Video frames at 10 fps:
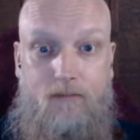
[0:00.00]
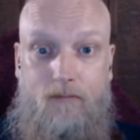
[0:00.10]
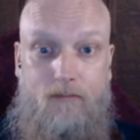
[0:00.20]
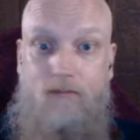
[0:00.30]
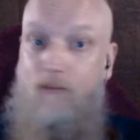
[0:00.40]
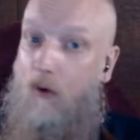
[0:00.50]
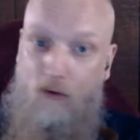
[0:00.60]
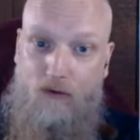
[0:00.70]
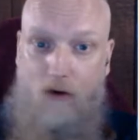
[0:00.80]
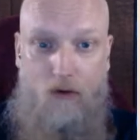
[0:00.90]

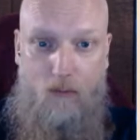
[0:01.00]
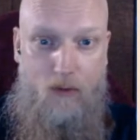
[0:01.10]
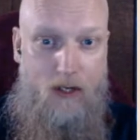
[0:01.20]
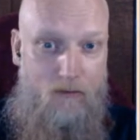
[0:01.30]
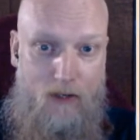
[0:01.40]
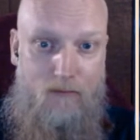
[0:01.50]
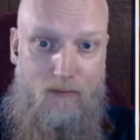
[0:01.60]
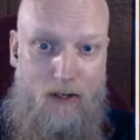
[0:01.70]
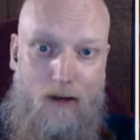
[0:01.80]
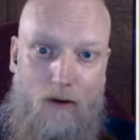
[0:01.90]
more so than we really
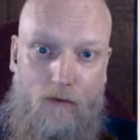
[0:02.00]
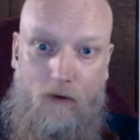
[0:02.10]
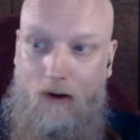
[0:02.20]
realise.